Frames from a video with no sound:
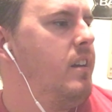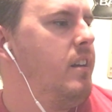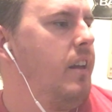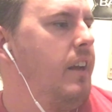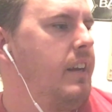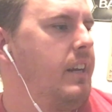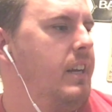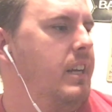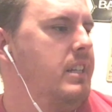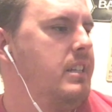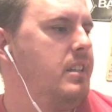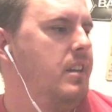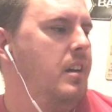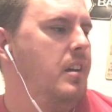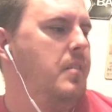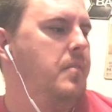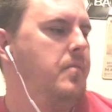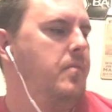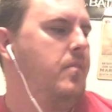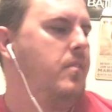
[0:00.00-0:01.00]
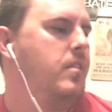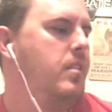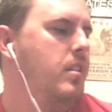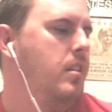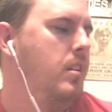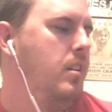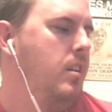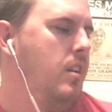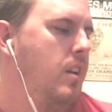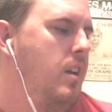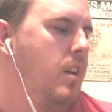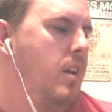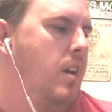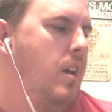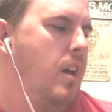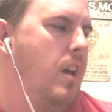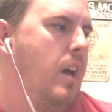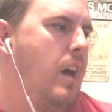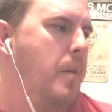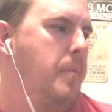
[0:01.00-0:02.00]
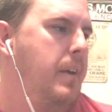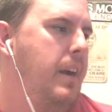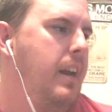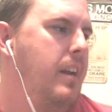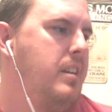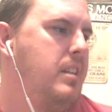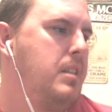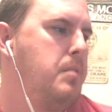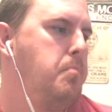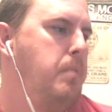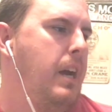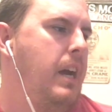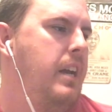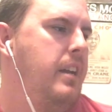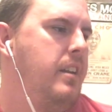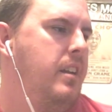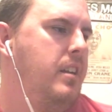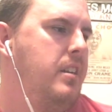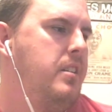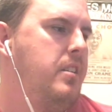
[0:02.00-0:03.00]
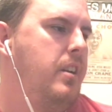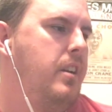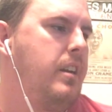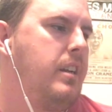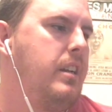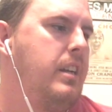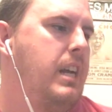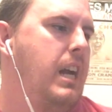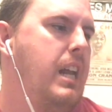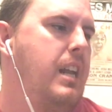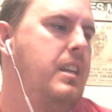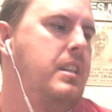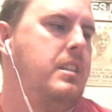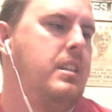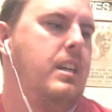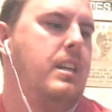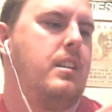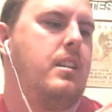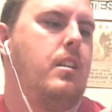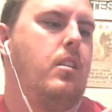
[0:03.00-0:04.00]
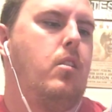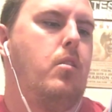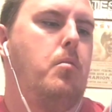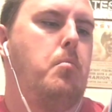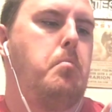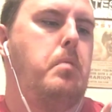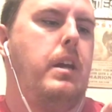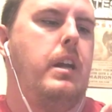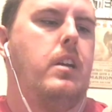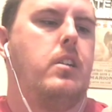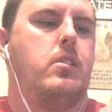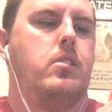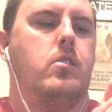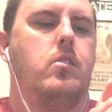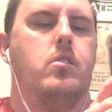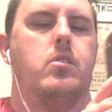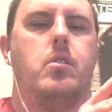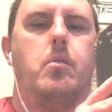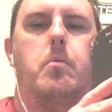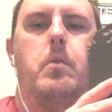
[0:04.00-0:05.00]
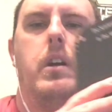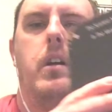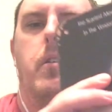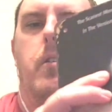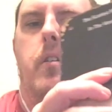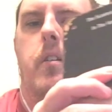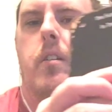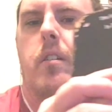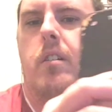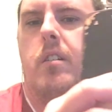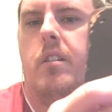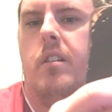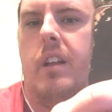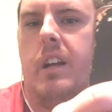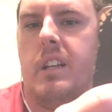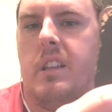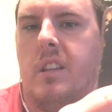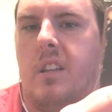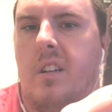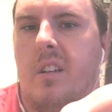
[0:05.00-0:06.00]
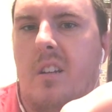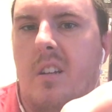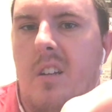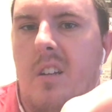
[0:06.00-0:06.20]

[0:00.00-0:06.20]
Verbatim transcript: Like it's um, I mean it's expanded, so you can kind of see the little pixels or what, well, like the